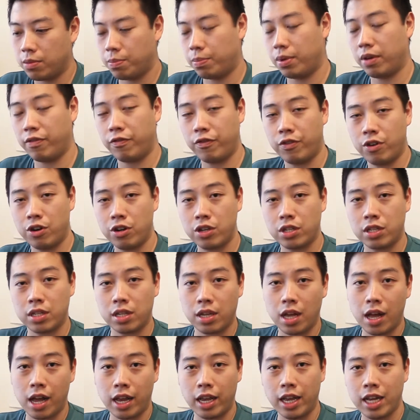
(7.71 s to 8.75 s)
but first
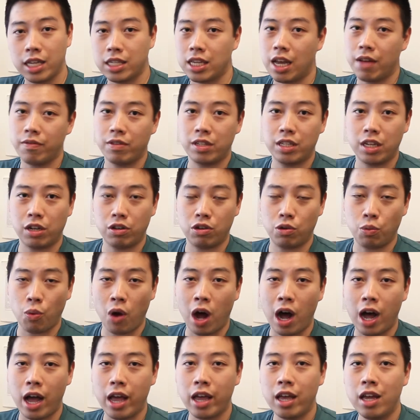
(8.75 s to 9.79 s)
I guess I have to tell you
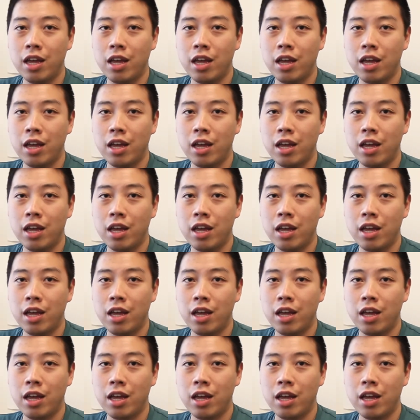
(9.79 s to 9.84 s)
why.